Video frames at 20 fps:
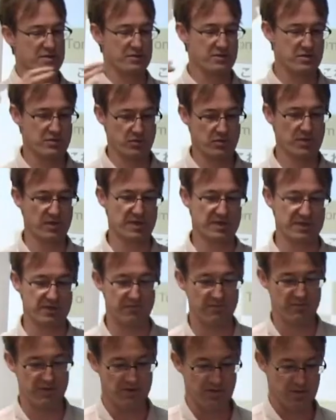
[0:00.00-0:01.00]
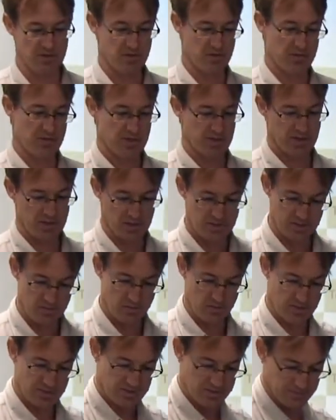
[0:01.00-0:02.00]
a short list of very common English
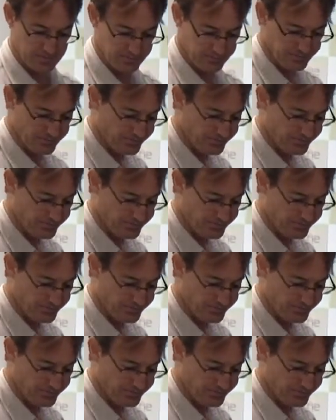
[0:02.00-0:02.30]
words.